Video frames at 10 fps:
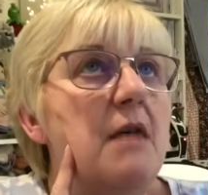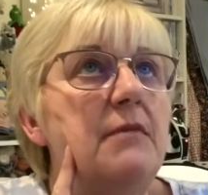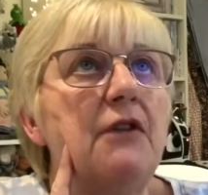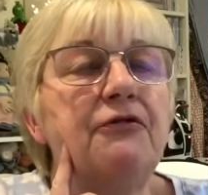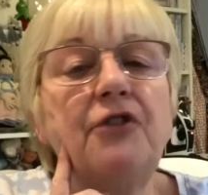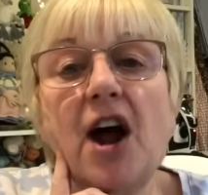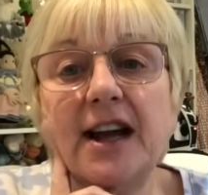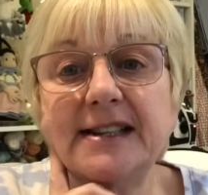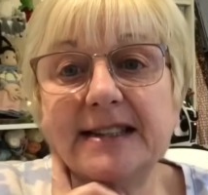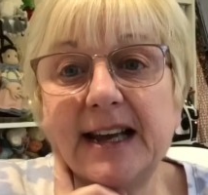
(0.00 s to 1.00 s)

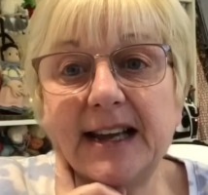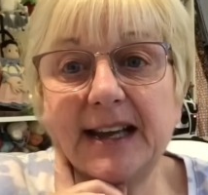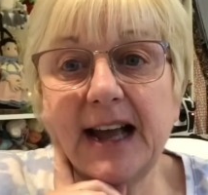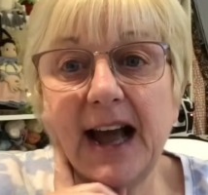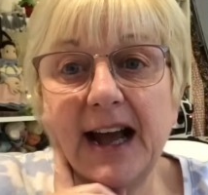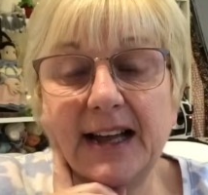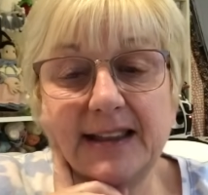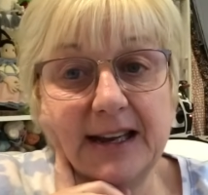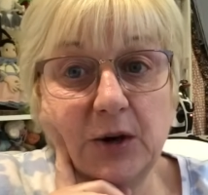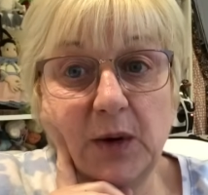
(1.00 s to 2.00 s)
Friday, I
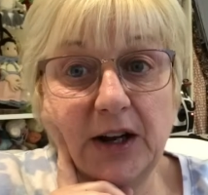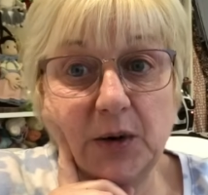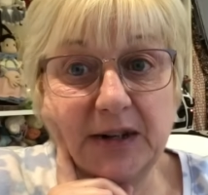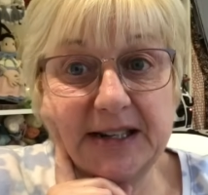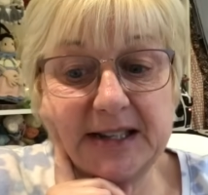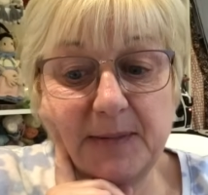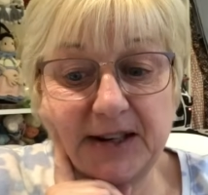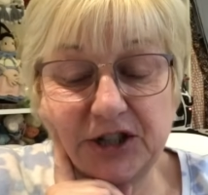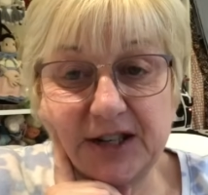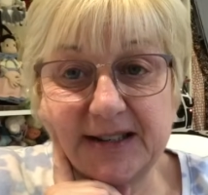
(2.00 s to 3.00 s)
think we're going into
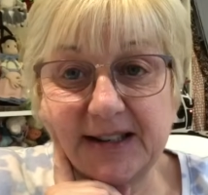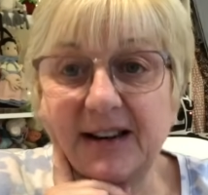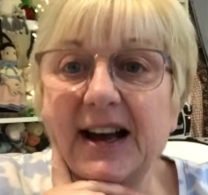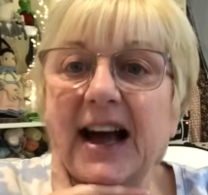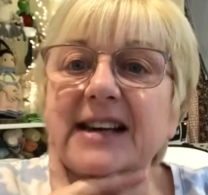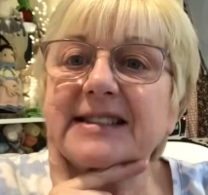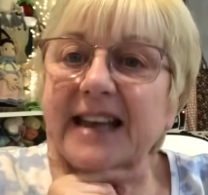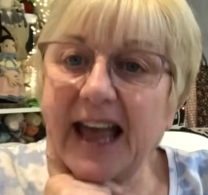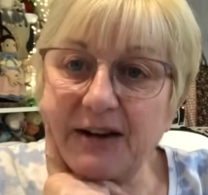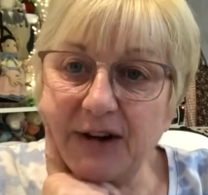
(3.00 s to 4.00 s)
Manchester as
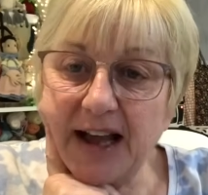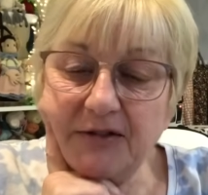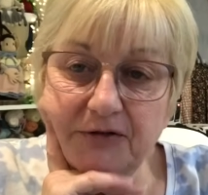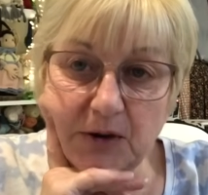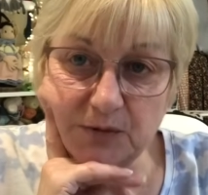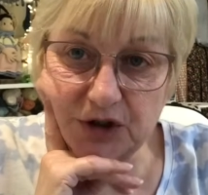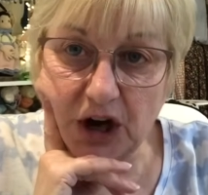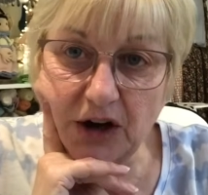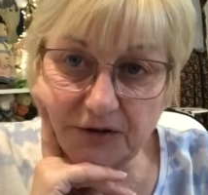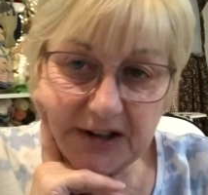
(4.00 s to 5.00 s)
Kerry from
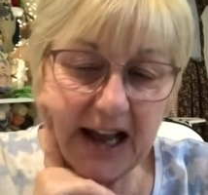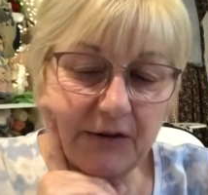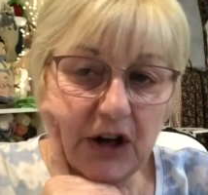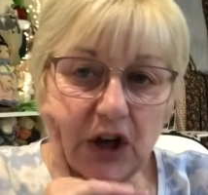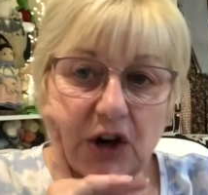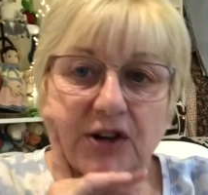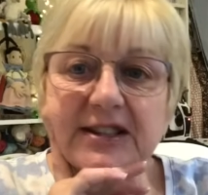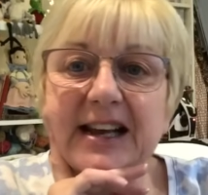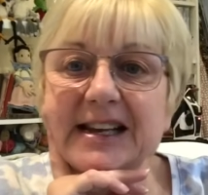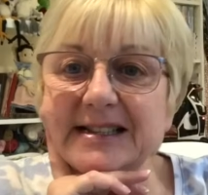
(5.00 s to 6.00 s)
Toft, Kerry Lord,
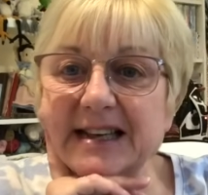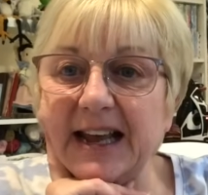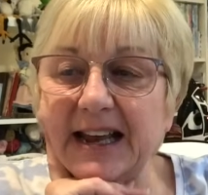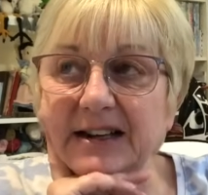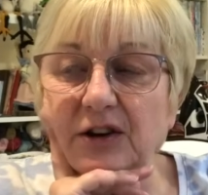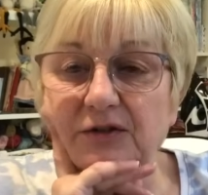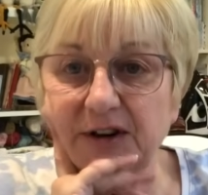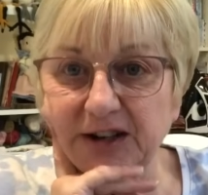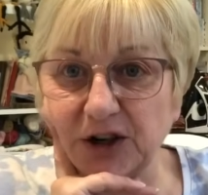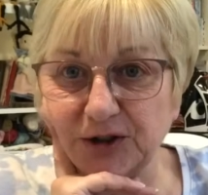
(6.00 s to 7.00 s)
is in
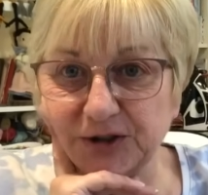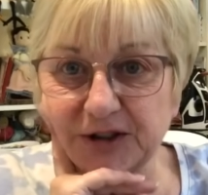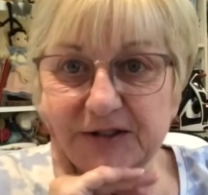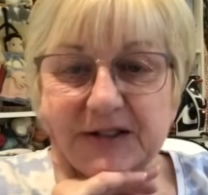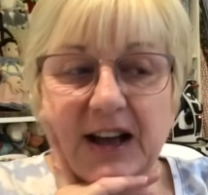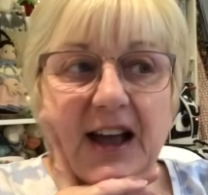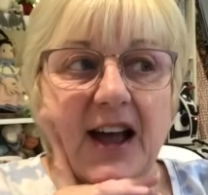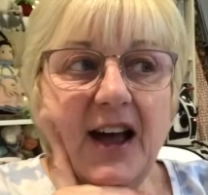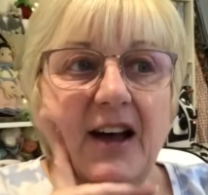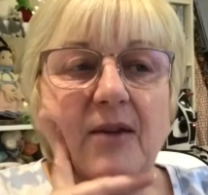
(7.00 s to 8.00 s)
Fred Aldous
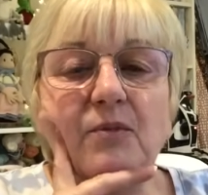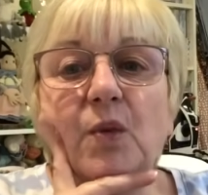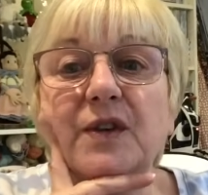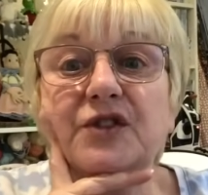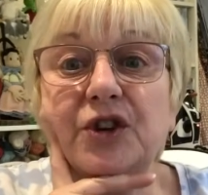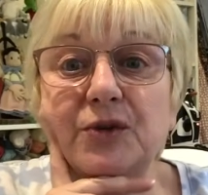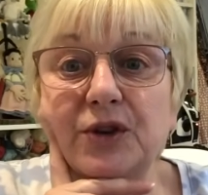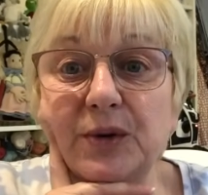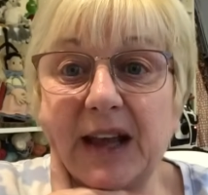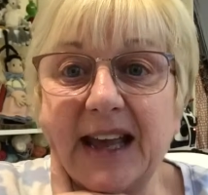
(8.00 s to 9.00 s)
with 2
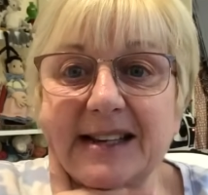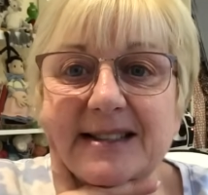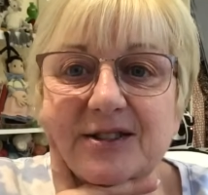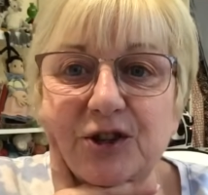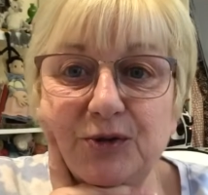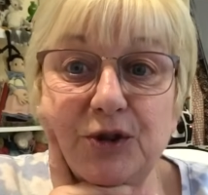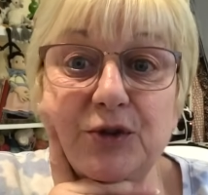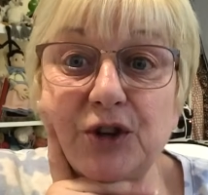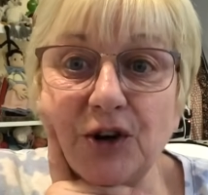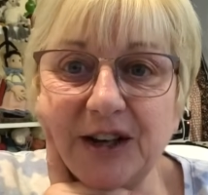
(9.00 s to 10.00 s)
new
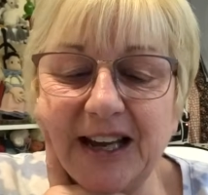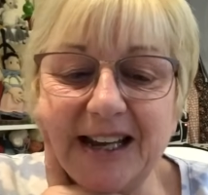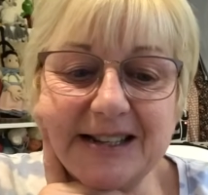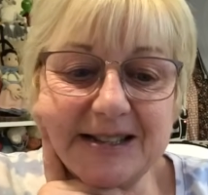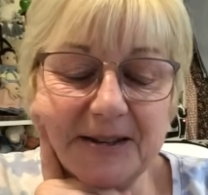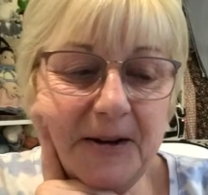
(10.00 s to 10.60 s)
dog kits.